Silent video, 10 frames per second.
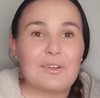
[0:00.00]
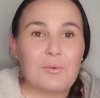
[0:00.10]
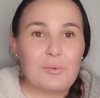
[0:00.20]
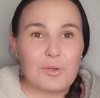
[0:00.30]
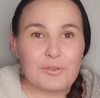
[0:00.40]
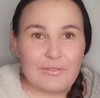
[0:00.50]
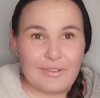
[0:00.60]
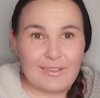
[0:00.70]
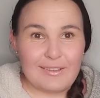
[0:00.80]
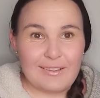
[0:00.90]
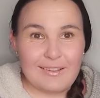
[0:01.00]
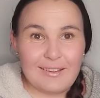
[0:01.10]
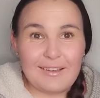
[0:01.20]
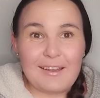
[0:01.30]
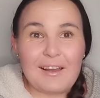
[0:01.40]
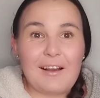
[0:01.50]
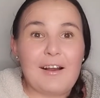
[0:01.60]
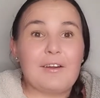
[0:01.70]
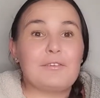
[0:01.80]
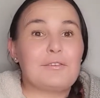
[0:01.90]
worth it.
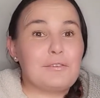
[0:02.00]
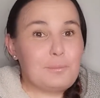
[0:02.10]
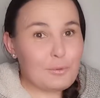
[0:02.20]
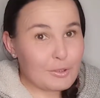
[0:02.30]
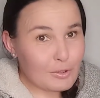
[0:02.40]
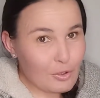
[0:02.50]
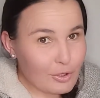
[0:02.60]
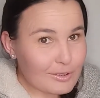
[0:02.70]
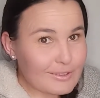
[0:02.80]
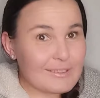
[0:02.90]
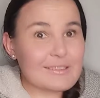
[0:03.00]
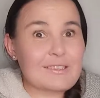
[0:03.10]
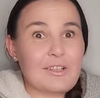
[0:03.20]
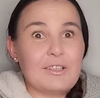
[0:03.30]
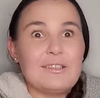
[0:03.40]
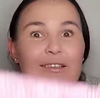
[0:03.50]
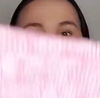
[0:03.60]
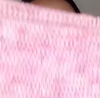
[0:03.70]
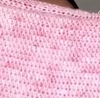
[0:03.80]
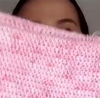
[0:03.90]
I've put it on inside
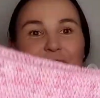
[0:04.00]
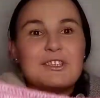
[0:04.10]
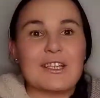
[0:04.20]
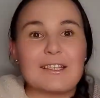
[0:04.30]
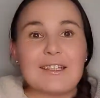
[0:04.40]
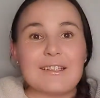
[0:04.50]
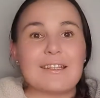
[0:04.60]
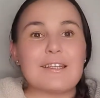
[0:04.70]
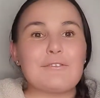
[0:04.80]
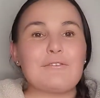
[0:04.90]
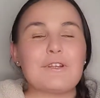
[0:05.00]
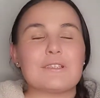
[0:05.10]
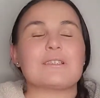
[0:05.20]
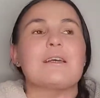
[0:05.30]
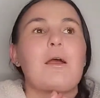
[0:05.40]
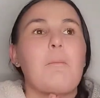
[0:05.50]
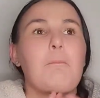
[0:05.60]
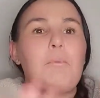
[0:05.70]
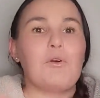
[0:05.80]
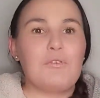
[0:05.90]
and I've checked it, it fits
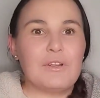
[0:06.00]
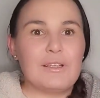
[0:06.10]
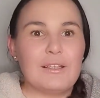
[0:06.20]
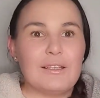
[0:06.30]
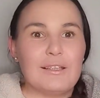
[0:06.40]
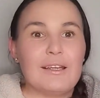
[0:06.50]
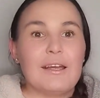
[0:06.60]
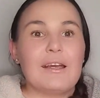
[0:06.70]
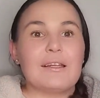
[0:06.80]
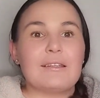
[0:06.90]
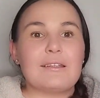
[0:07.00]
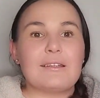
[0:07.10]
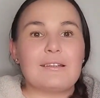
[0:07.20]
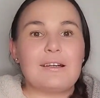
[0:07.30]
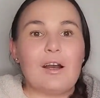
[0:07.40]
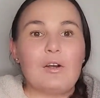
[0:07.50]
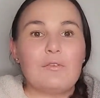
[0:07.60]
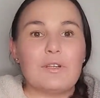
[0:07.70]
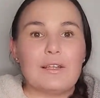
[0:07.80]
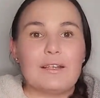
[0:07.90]
perfectly. The
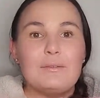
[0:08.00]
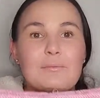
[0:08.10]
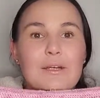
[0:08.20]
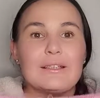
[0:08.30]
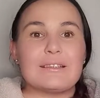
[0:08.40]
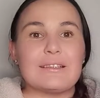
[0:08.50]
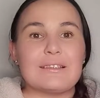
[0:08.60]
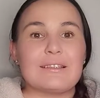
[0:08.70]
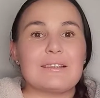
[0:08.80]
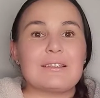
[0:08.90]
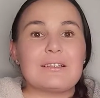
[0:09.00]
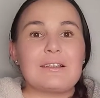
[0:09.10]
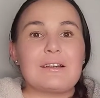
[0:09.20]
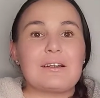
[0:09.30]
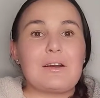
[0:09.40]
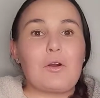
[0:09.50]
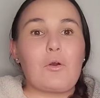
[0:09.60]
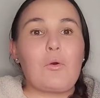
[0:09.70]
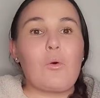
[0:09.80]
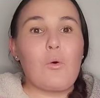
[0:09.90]
overlay makes it
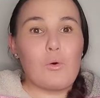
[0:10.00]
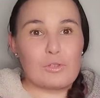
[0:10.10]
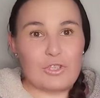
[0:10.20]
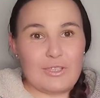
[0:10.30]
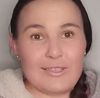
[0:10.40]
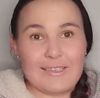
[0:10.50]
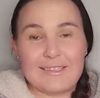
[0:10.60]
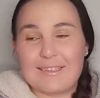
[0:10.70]
gorgeous,